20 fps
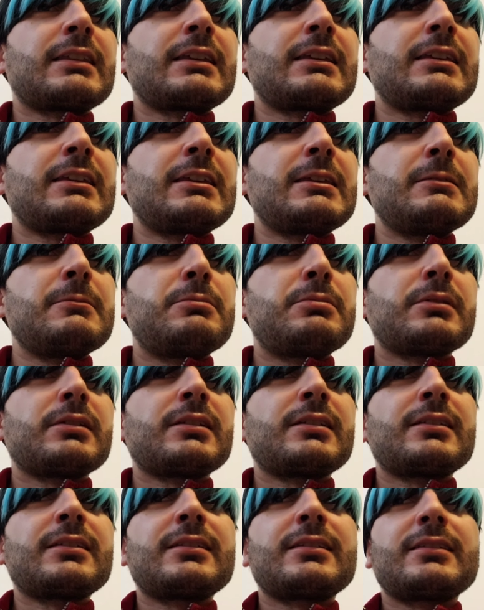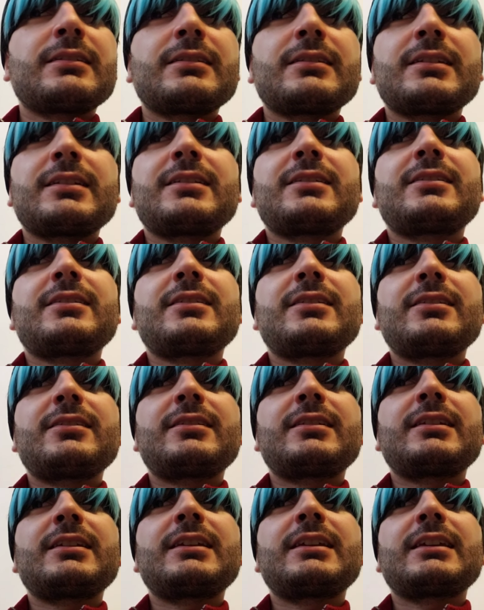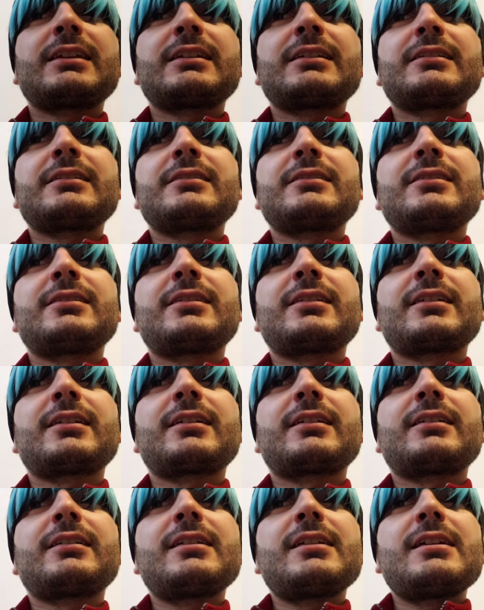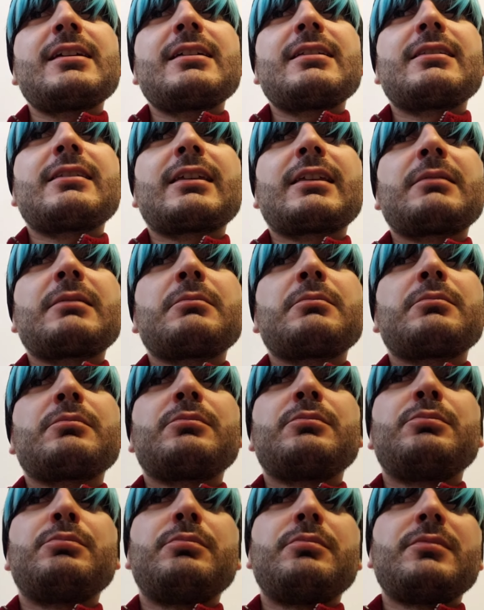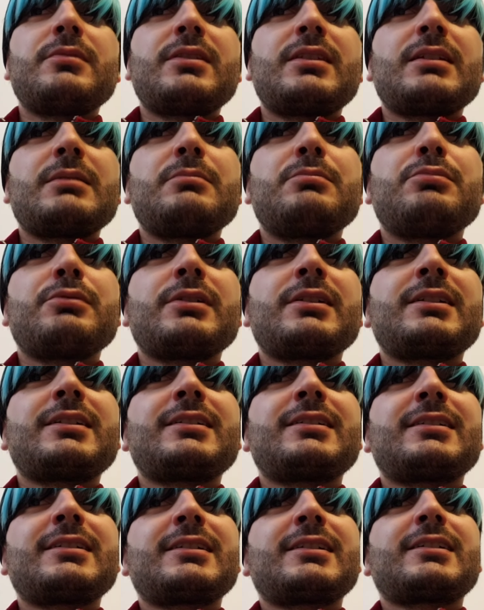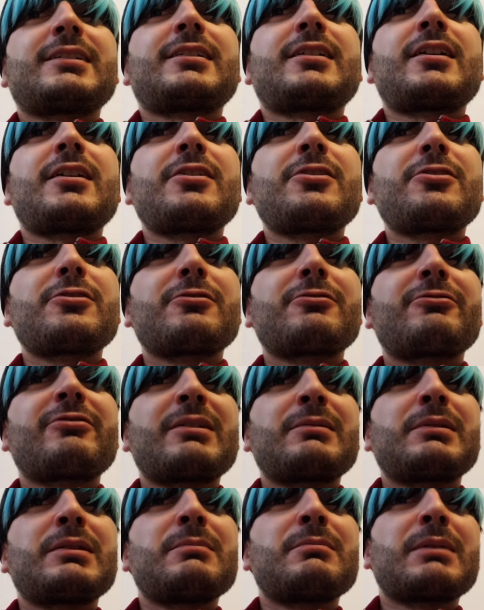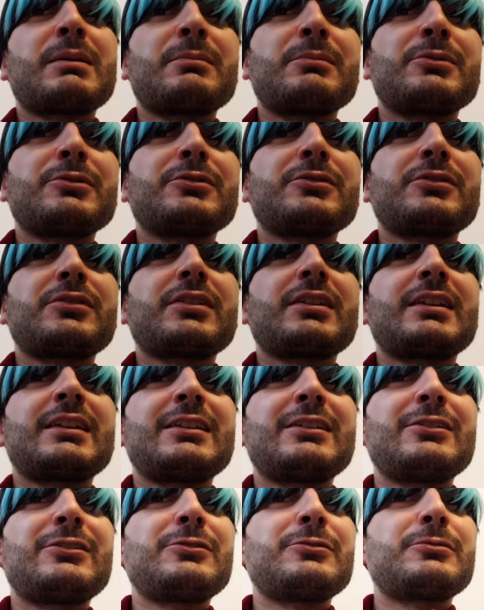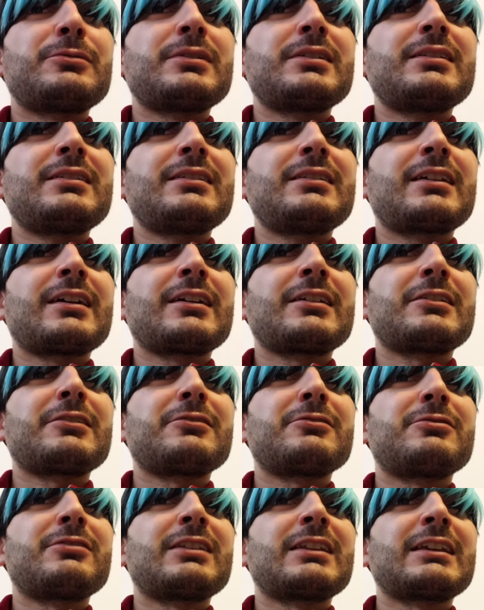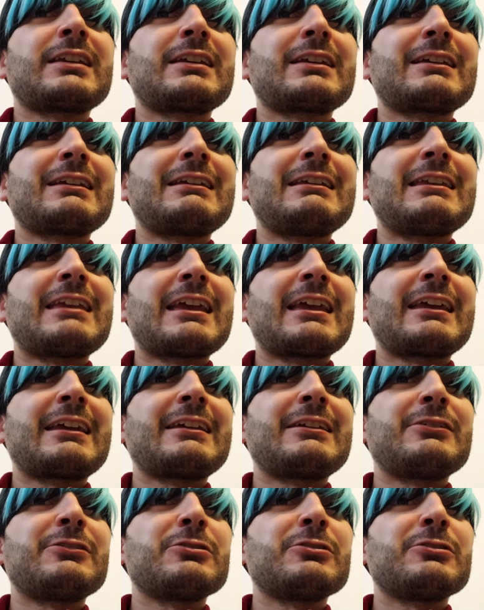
they keep insisting, and then they bring other family members into it, kind of like a gang